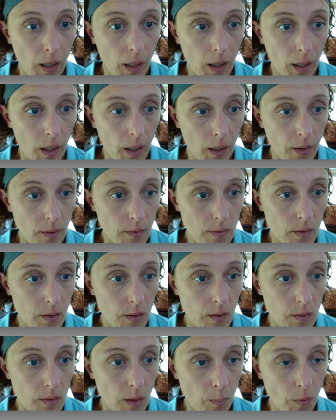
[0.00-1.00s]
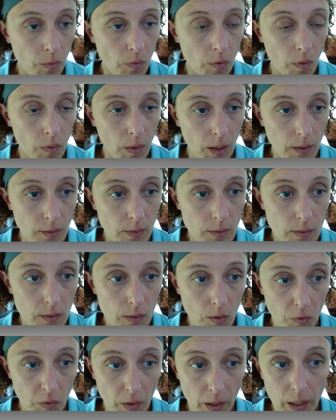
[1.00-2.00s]
is some of the things,
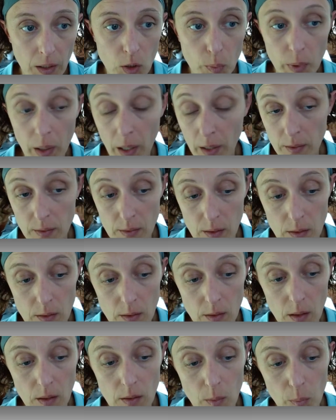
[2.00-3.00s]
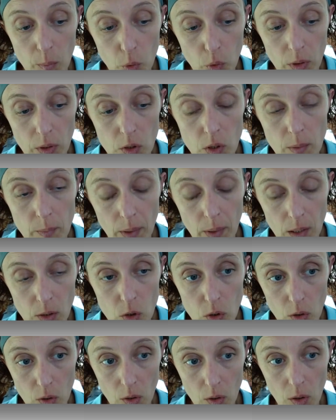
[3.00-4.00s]
the financial practices that the board should make
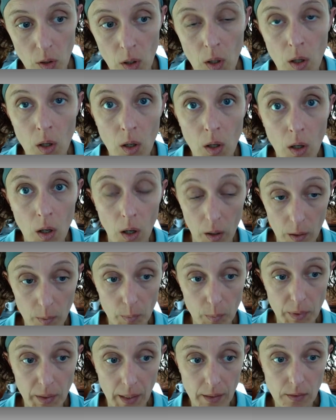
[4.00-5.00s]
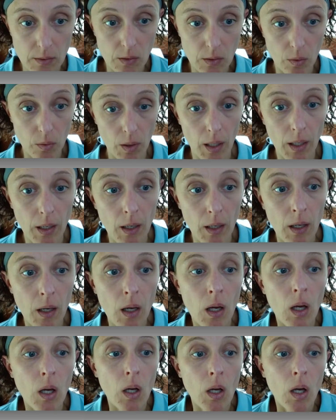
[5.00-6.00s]
sure are in place. Okay.
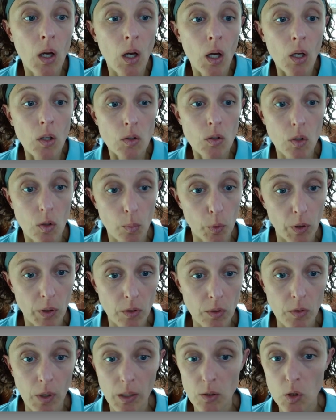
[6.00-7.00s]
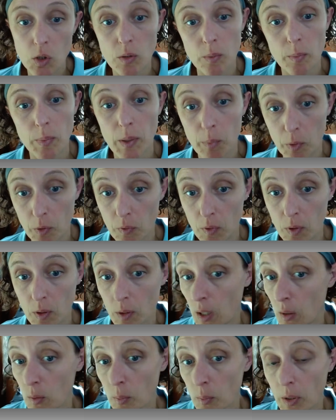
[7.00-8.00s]
So the board of directors should be approving
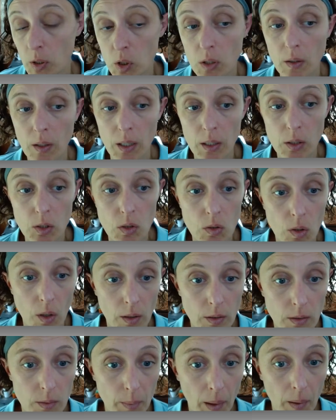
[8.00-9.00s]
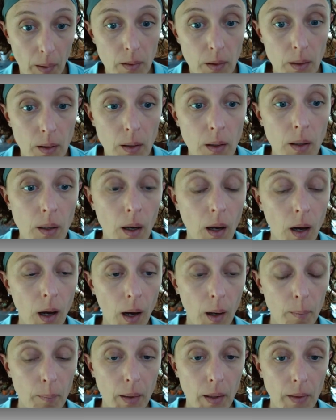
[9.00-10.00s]
the annual budget, like I just talked about.
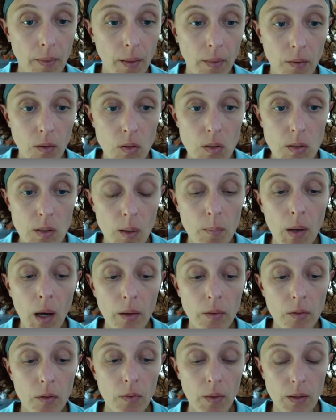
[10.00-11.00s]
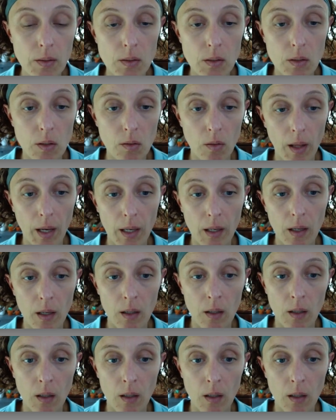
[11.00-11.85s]
And then there's some other things that are like